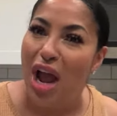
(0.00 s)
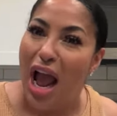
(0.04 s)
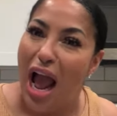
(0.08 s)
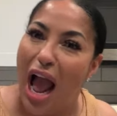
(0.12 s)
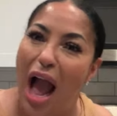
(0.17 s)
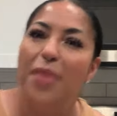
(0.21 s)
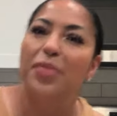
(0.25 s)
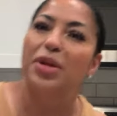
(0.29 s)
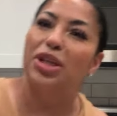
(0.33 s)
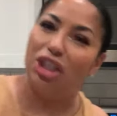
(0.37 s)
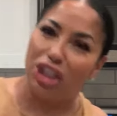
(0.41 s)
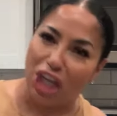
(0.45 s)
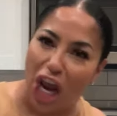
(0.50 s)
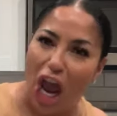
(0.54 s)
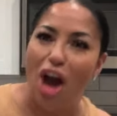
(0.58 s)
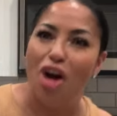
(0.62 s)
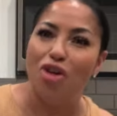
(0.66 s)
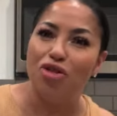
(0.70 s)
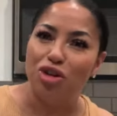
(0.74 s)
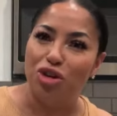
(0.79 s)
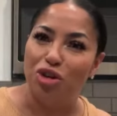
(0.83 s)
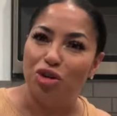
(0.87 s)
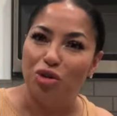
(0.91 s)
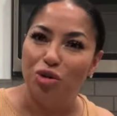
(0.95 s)
I'm gonna show
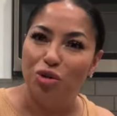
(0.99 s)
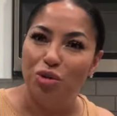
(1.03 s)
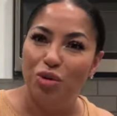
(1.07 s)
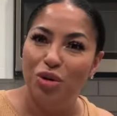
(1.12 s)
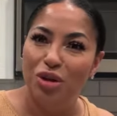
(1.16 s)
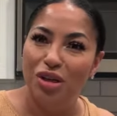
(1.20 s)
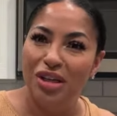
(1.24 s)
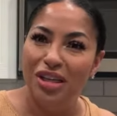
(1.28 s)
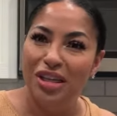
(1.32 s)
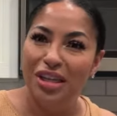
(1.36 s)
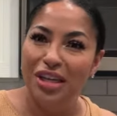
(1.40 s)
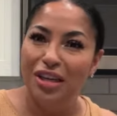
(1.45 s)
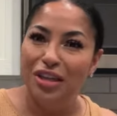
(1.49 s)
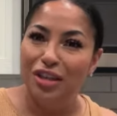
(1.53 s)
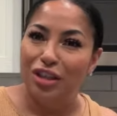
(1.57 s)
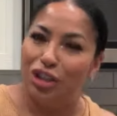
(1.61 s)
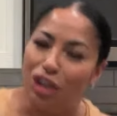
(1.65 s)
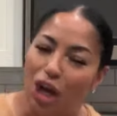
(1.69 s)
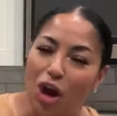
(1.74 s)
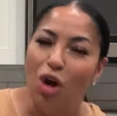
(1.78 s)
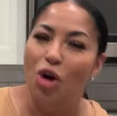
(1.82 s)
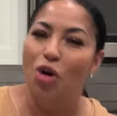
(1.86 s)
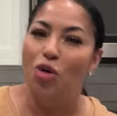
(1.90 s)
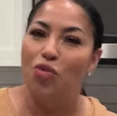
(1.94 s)
you.
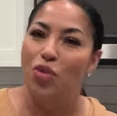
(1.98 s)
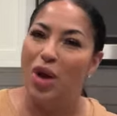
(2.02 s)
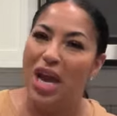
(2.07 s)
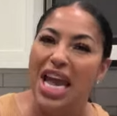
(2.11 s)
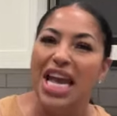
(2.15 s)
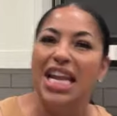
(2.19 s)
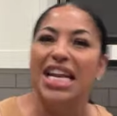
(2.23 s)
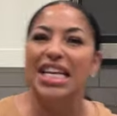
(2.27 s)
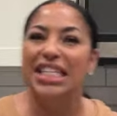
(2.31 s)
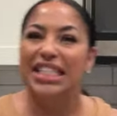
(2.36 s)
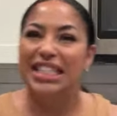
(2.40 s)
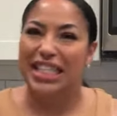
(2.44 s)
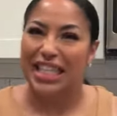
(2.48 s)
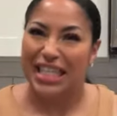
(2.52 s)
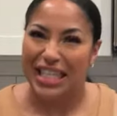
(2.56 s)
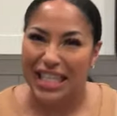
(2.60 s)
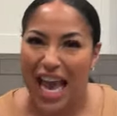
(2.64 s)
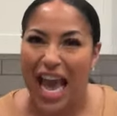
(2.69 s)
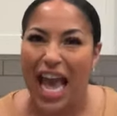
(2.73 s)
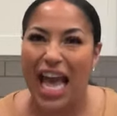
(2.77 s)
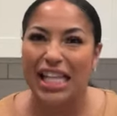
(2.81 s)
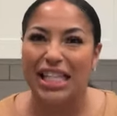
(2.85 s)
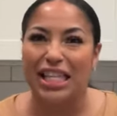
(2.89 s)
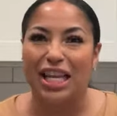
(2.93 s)
True, we're in this
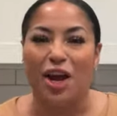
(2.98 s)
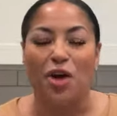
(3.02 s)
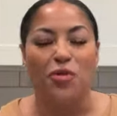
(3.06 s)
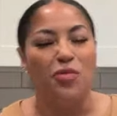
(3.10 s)
together.